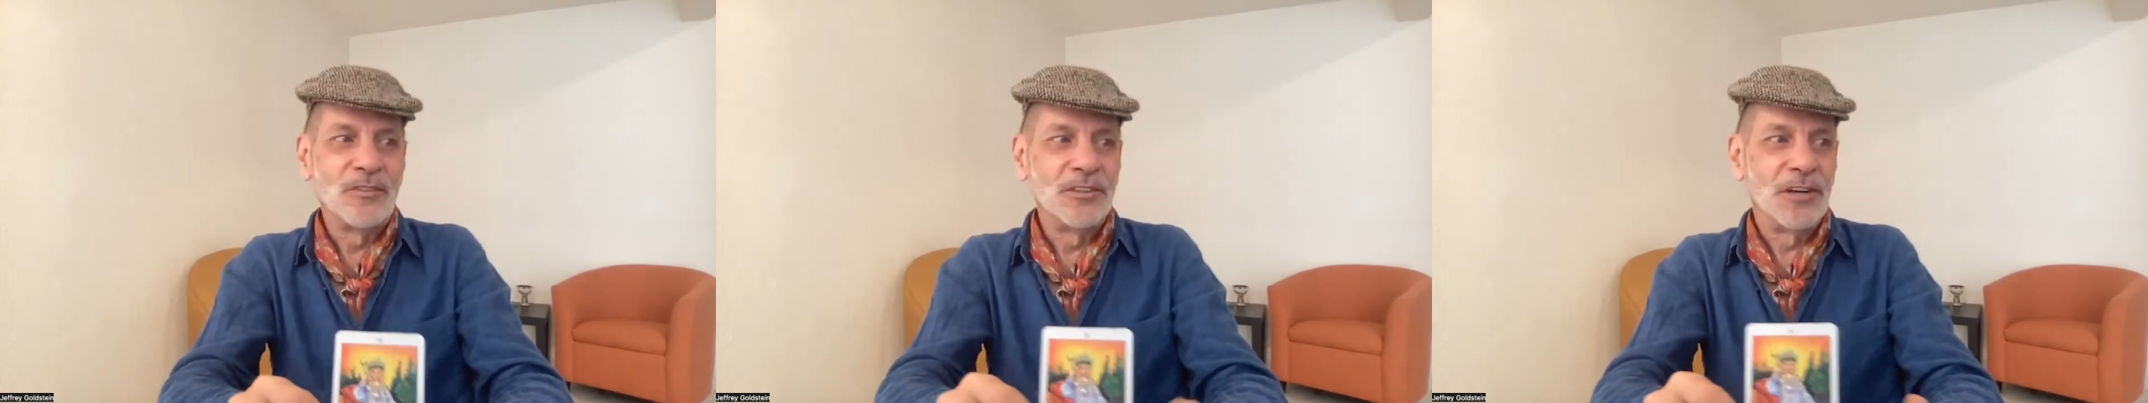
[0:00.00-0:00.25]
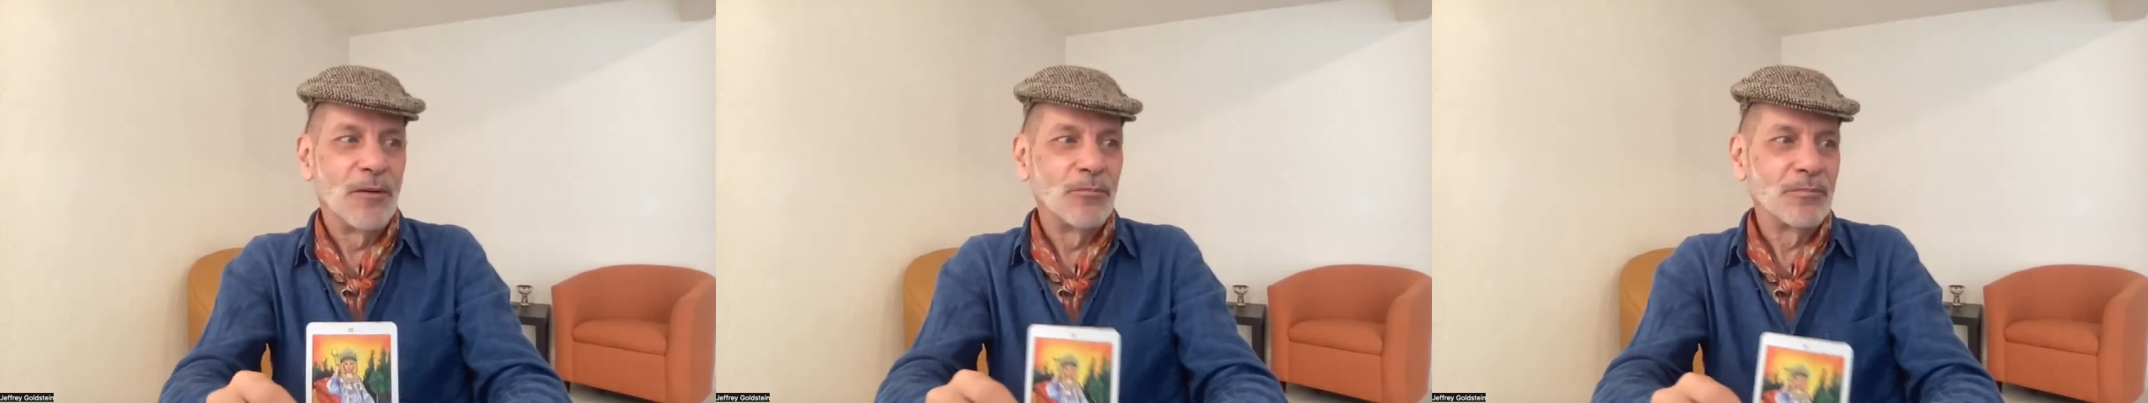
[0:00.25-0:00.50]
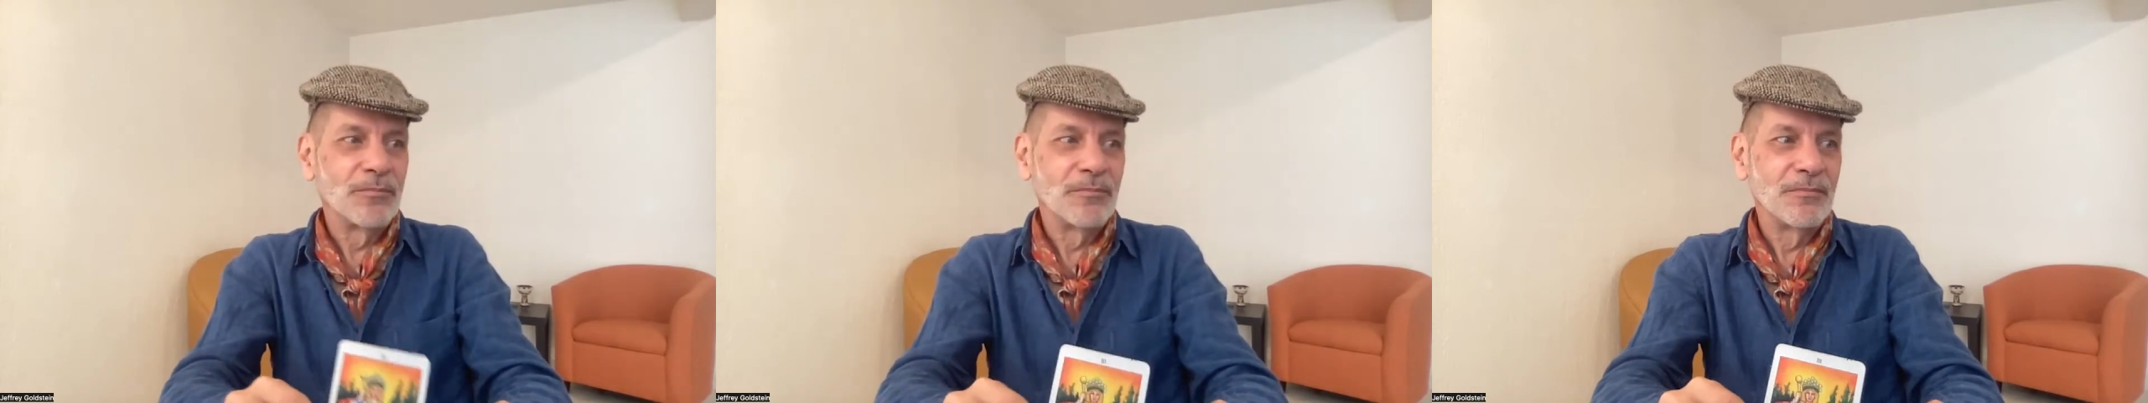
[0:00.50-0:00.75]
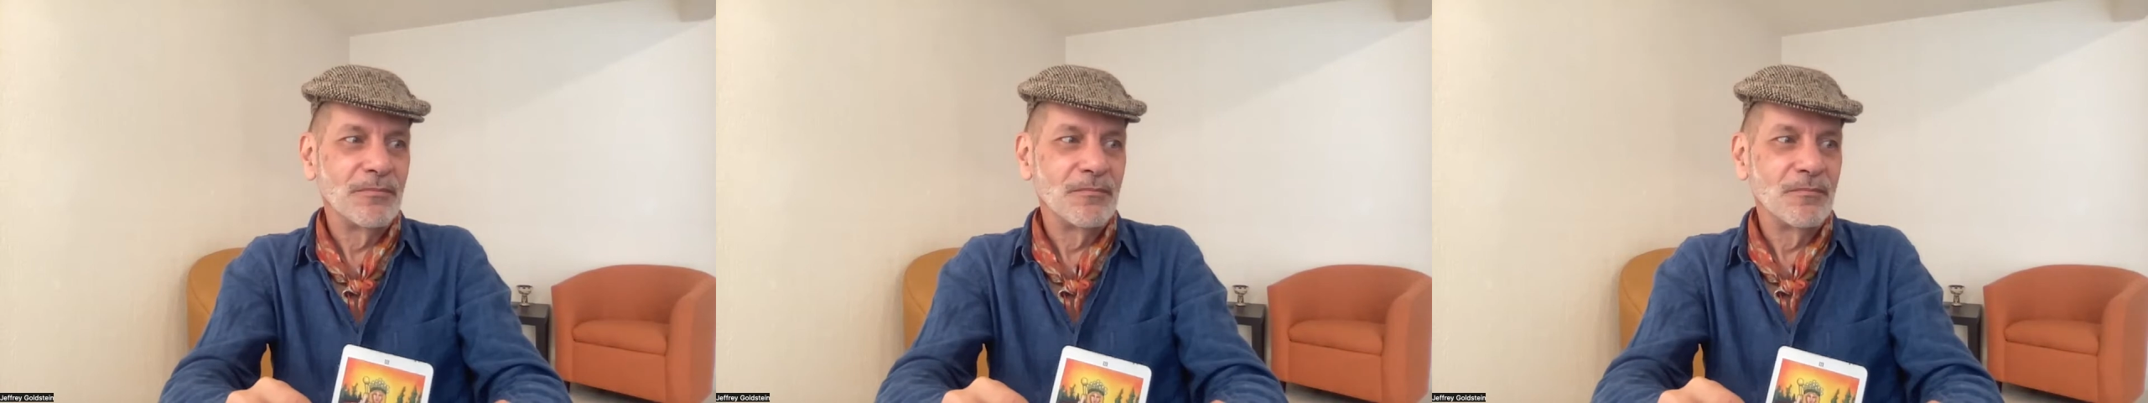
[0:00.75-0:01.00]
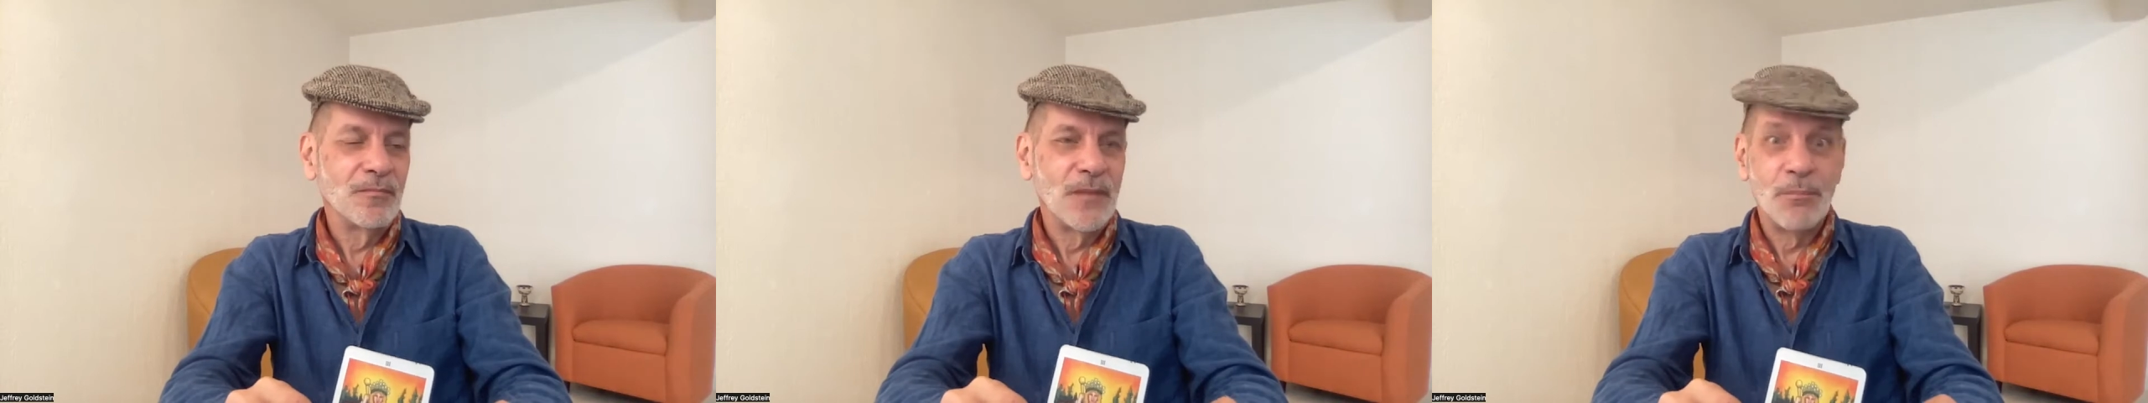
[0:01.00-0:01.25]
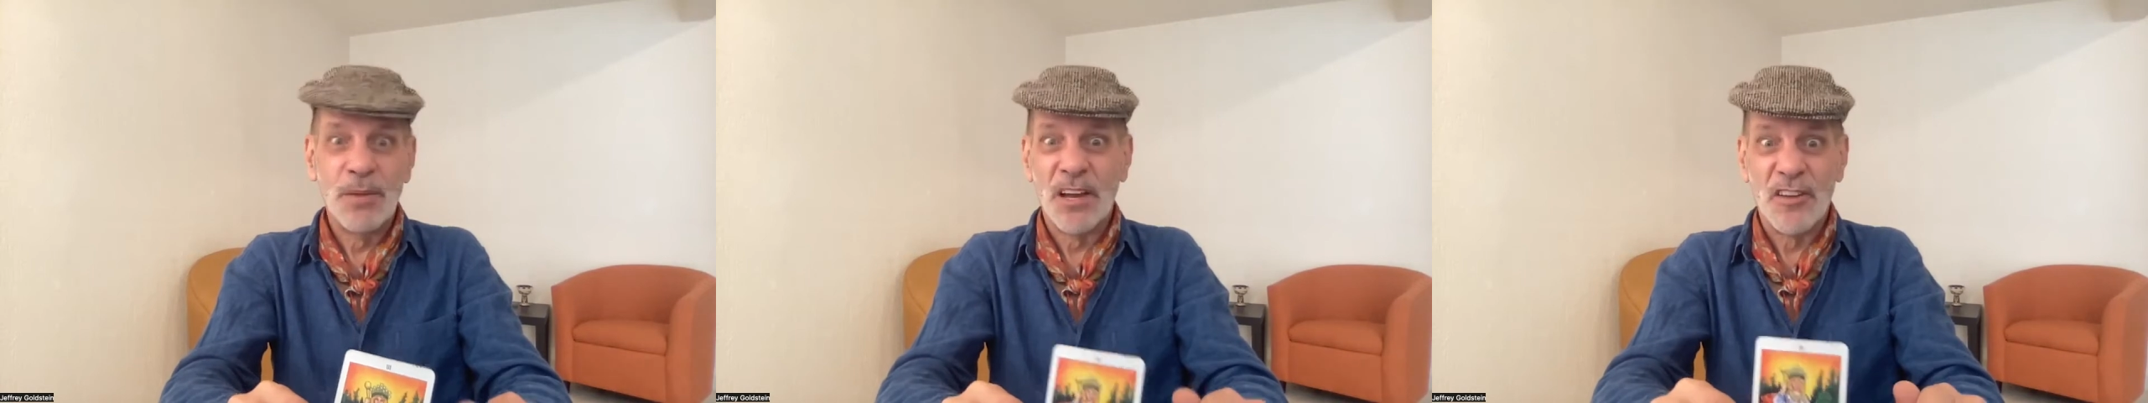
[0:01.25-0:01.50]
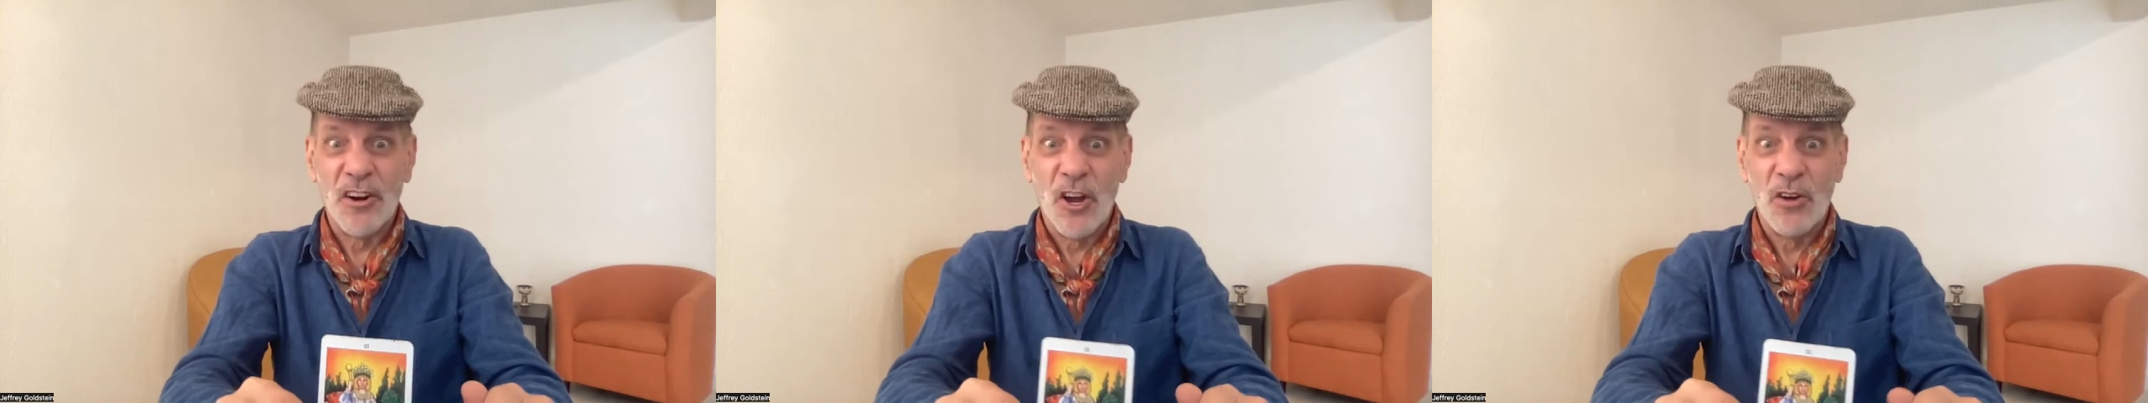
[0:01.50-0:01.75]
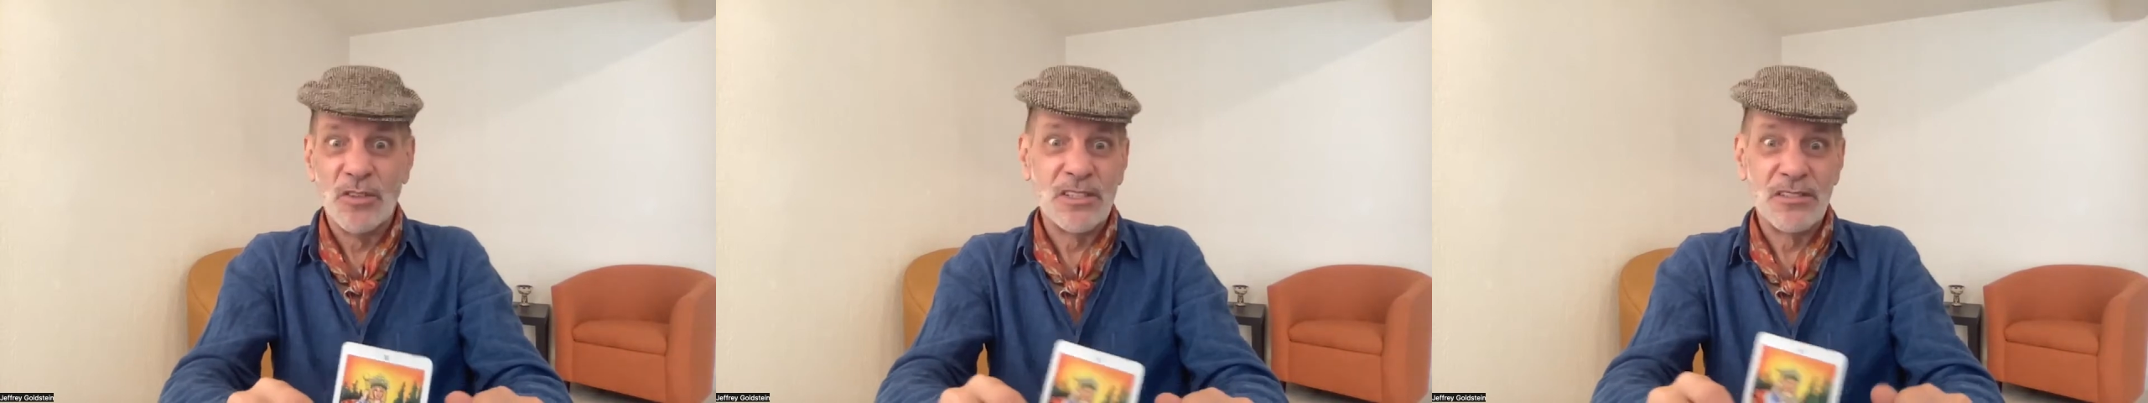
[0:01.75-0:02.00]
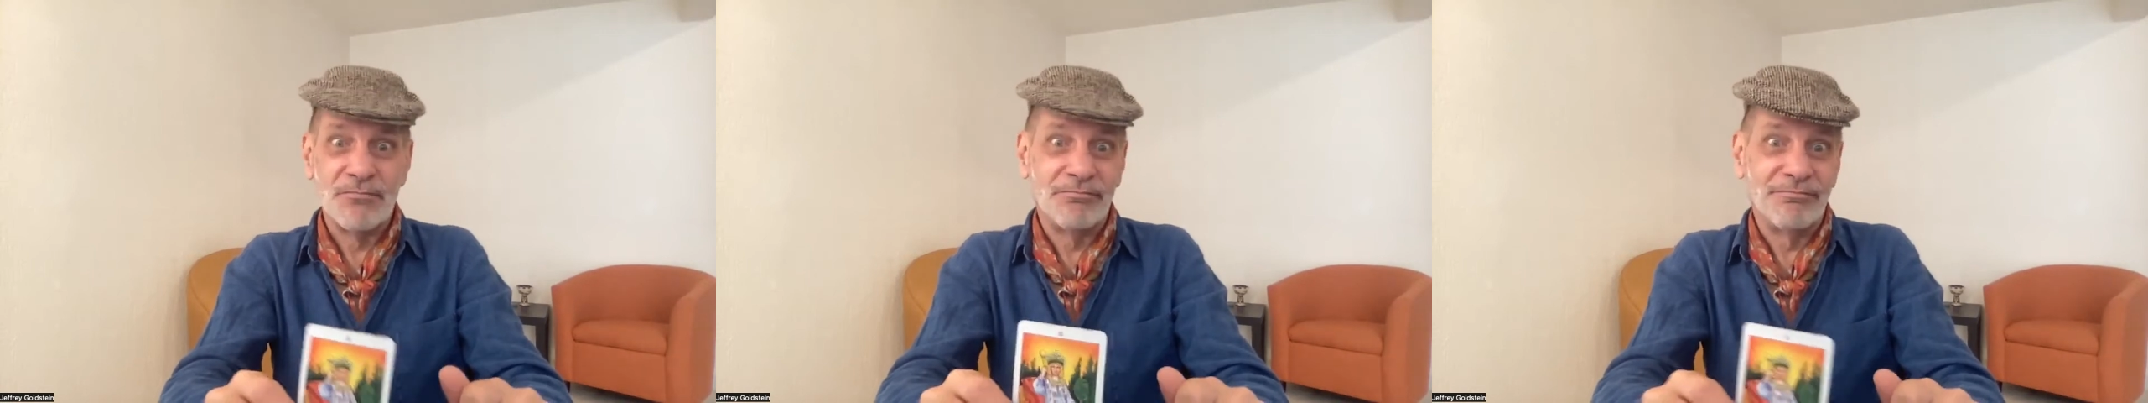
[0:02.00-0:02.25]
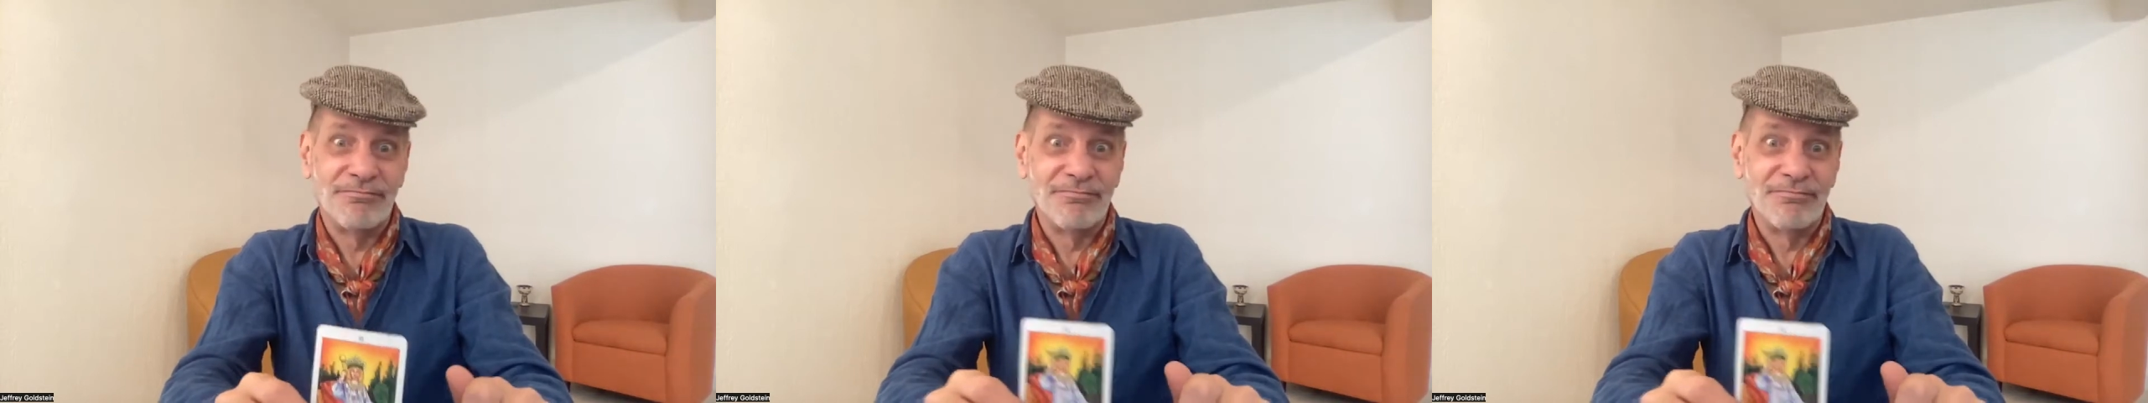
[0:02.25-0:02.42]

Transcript: you know, they pick their nose,